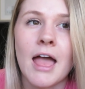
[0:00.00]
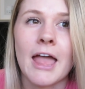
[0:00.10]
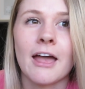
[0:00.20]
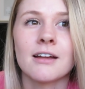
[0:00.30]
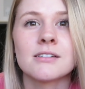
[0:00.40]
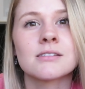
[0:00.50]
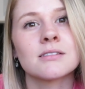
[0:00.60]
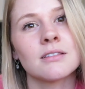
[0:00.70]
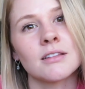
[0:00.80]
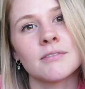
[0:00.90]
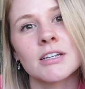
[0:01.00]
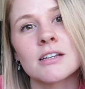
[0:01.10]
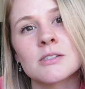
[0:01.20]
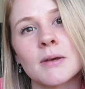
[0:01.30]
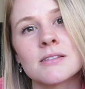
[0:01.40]
and living
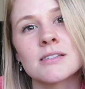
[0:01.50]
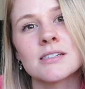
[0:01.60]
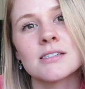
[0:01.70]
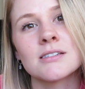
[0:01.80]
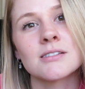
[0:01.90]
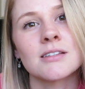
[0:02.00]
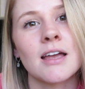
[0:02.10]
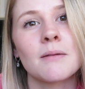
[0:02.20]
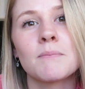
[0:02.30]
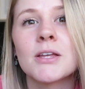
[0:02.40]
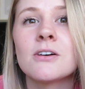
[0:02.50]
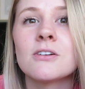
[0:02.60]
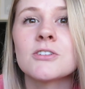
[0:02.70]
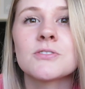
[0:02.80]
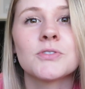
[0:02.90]
expenses like
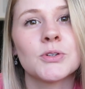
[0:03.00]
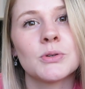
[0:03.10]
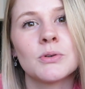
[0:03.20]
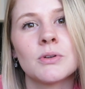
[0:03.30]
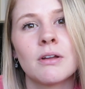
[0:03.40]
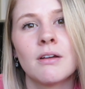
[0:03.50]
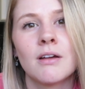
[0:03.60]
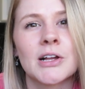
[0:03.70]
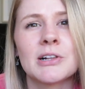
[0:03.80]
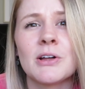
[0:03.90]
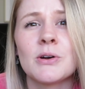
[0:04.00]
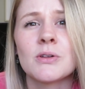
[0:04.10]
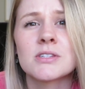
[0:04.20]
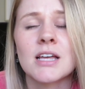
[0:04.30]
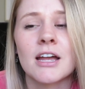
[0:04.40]
bills, food,
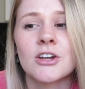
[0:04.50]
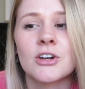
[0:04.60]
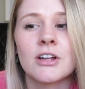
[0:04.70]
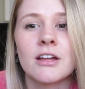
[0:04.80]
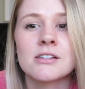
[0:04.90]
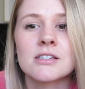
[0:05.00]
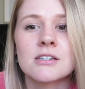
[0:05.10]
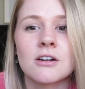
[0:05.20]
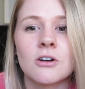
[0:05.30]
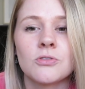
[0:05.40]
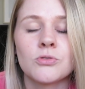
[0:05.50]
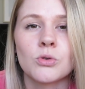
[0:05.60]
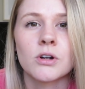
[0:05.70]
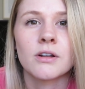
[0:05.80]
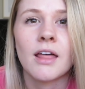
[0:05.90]
clothes, I couldn't
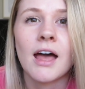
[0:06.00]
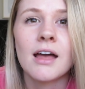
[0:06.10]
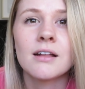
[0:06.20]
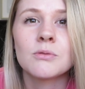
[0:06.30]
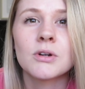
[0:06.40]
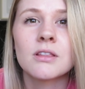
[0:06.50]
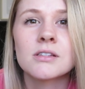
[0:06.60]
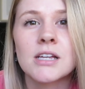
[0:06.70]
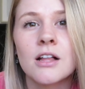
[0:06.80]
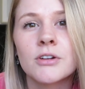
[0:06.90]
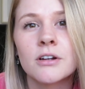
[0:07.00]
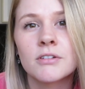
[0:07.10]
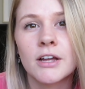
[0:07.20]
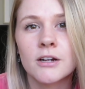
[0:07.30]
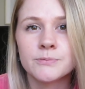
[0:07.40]
afford that with the salary
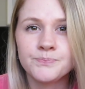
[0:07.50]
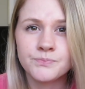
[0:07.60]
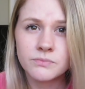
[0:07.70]
over there.